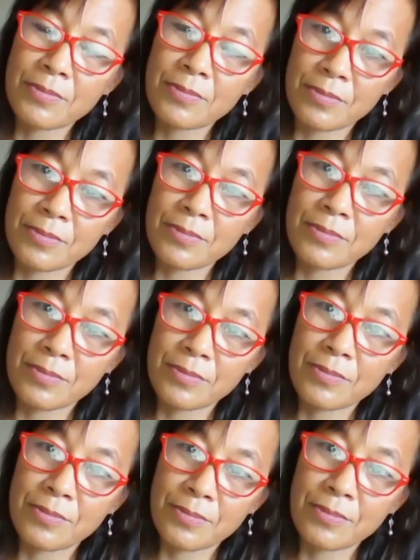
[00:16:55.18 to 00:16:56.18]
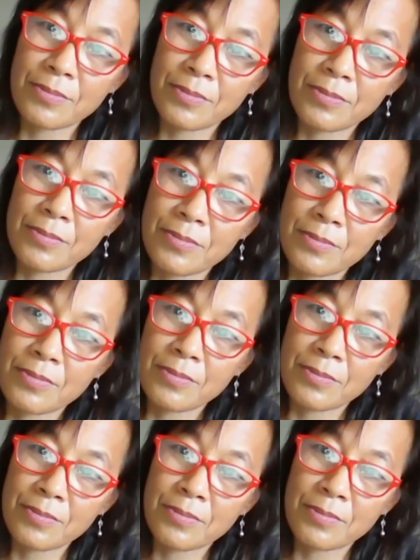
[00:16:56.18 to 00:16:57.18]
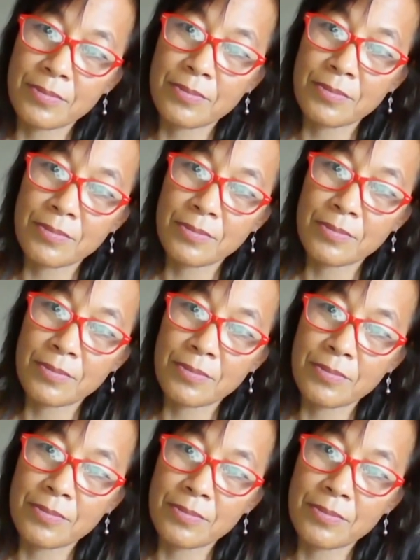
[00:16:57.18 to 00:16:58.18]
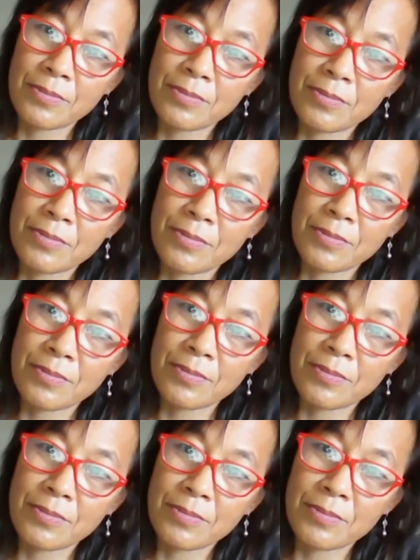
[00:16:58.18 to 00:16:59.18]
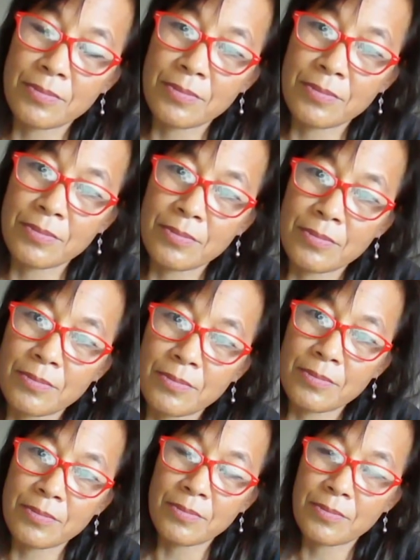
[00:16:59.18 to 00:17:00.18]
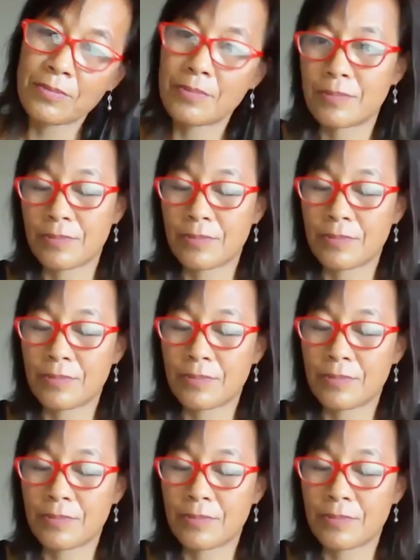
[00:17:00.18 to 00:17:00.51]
(not speaking)